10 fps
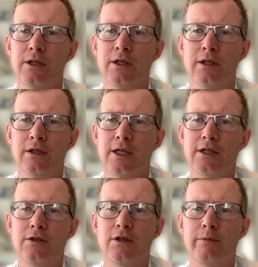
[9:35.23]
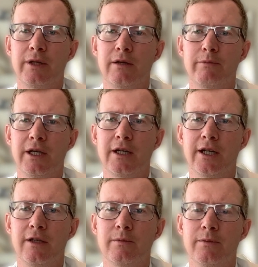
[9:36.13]
So that's another
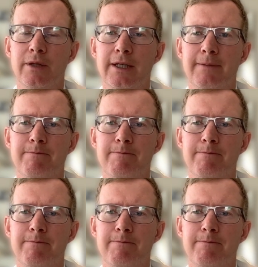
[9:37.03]
big item.